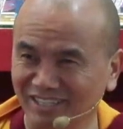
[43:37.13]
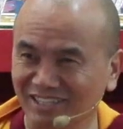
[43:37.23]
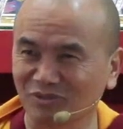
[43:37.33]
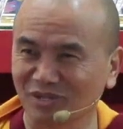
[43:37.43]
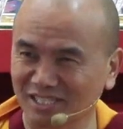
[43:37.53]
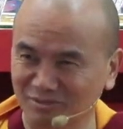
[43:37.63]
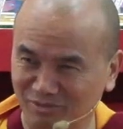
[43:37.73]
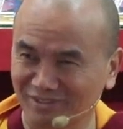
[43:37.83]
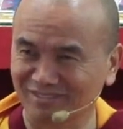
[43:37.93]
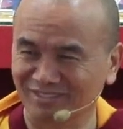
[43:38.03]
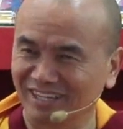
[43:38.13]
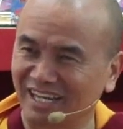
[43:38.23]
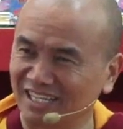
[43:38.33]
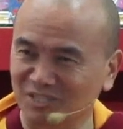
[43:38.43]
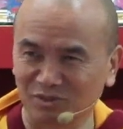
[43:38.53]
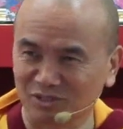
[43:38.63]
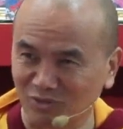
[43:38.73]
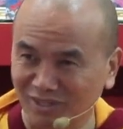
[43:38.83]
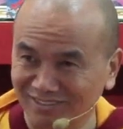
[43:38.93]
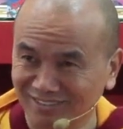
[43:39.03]
and Wali's book, and it was
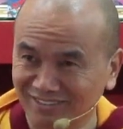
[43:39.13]
one?